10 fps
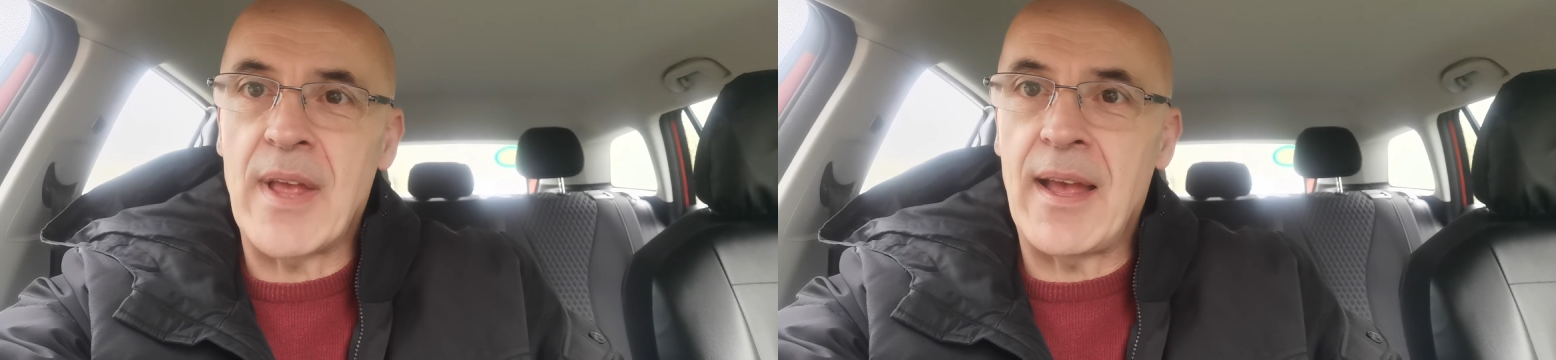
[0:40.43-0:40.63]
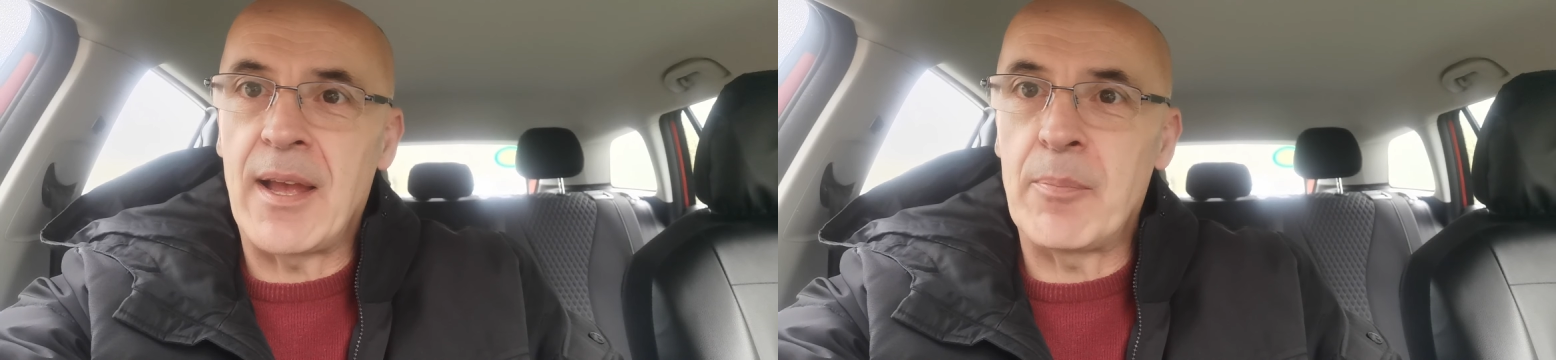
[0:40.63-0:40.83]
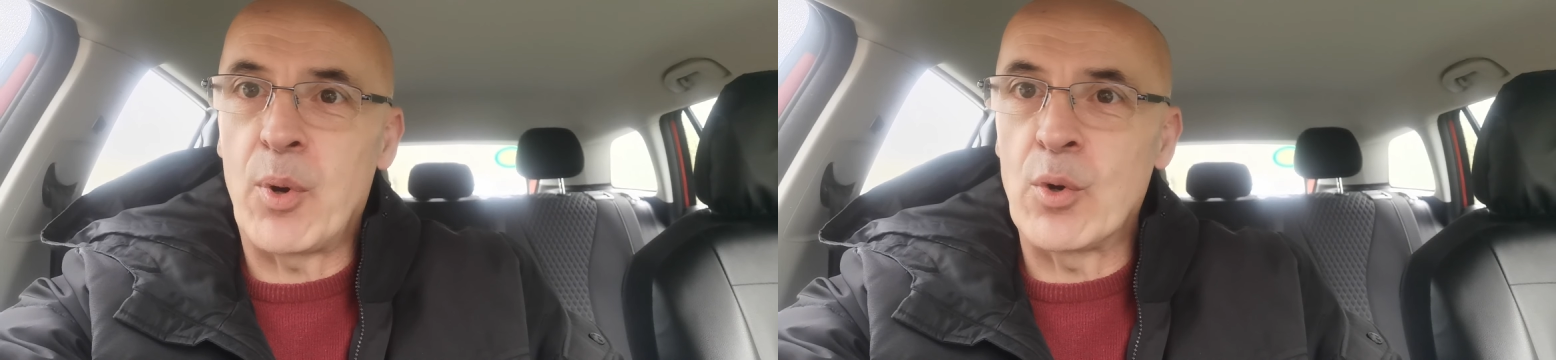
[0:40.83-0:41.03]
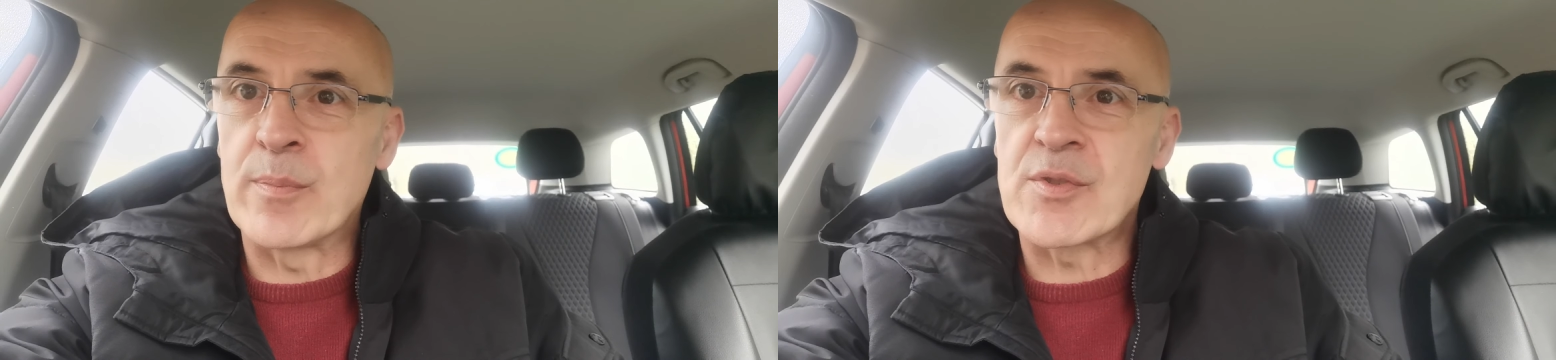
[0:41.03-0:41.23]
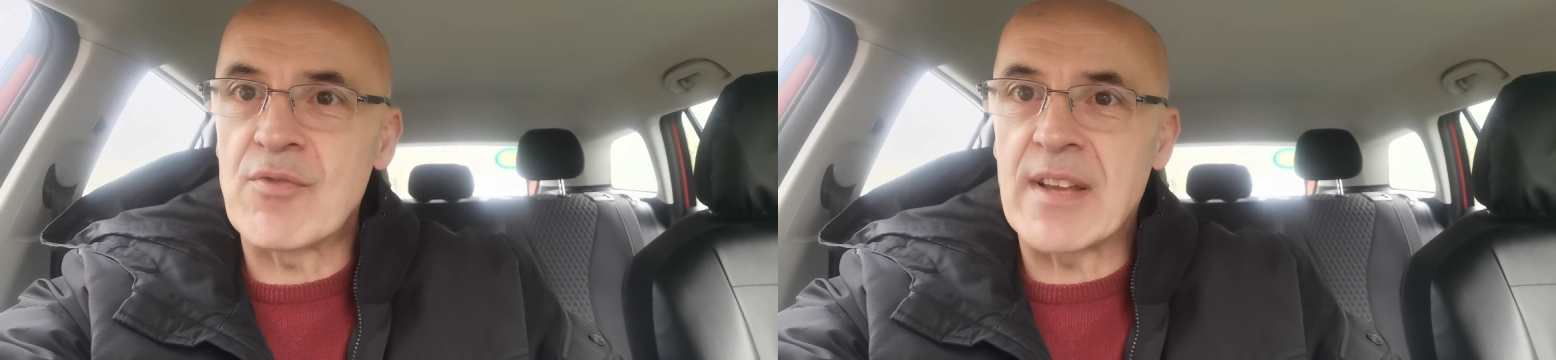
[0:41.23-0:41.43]
Uh,
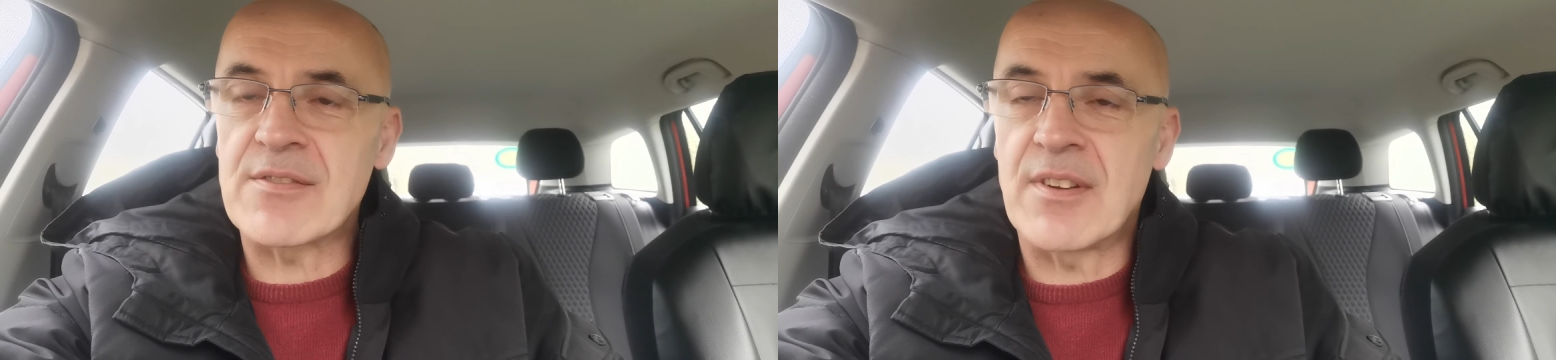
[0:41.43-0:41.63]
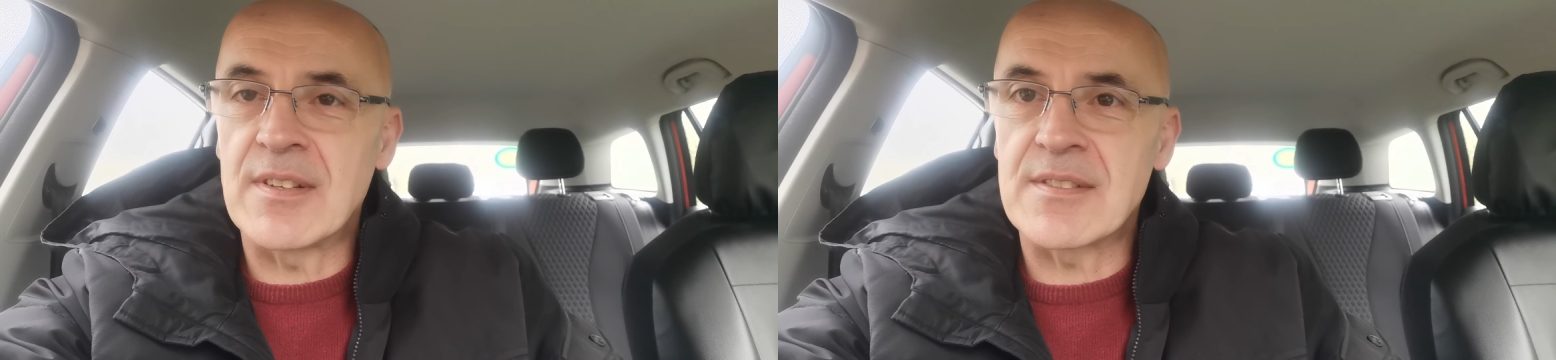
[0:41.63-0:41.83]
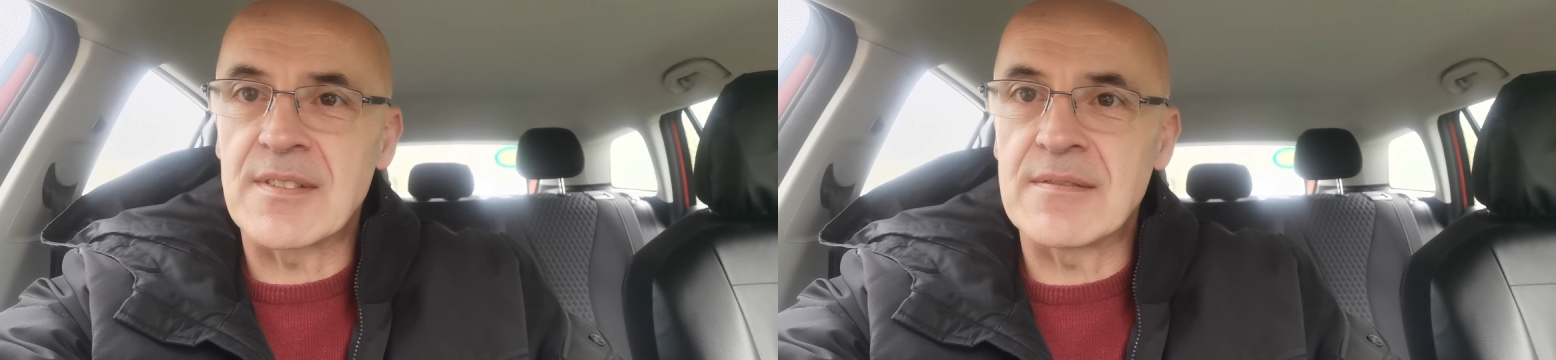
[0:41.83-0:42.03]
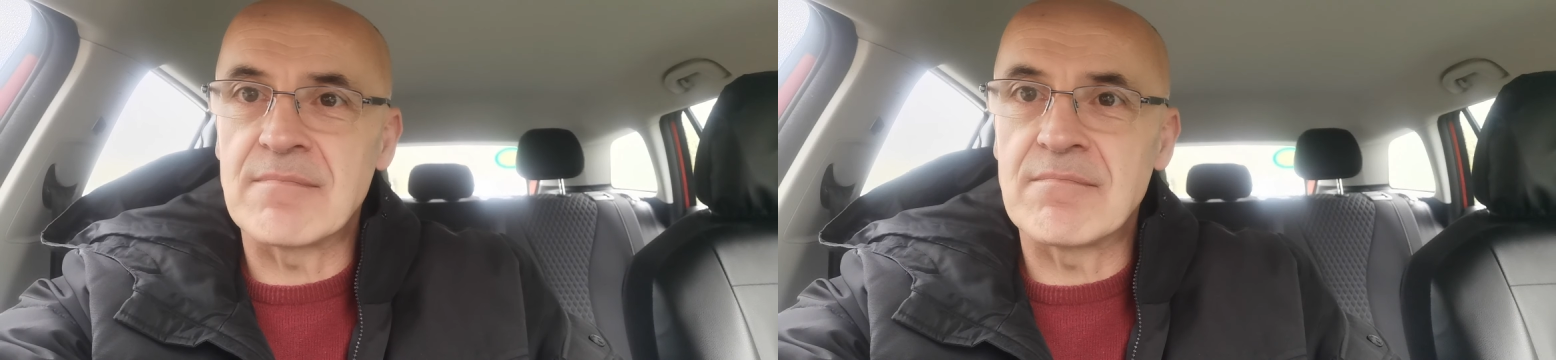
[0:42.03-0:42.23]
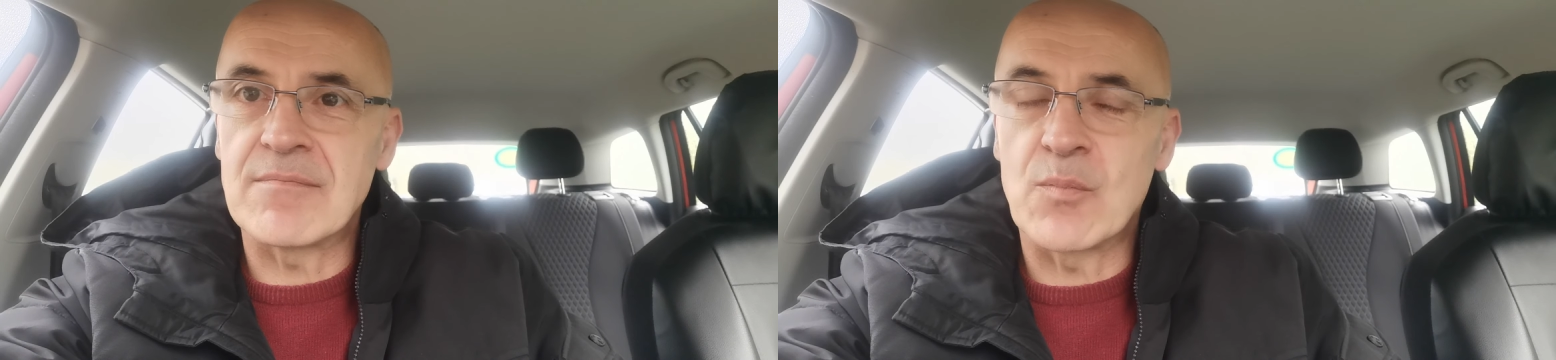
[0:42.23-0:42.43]
pubs, restaurants,
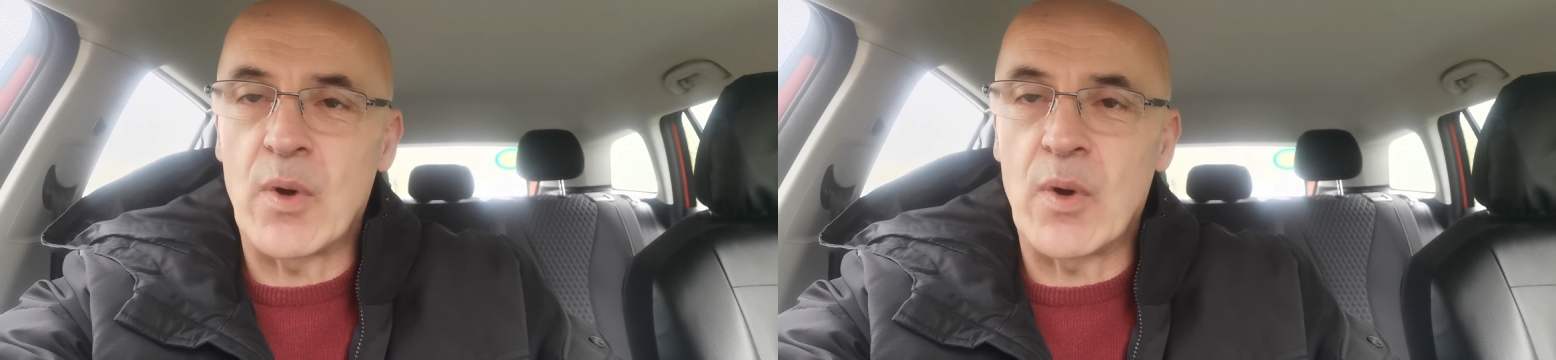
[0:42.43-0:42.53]
and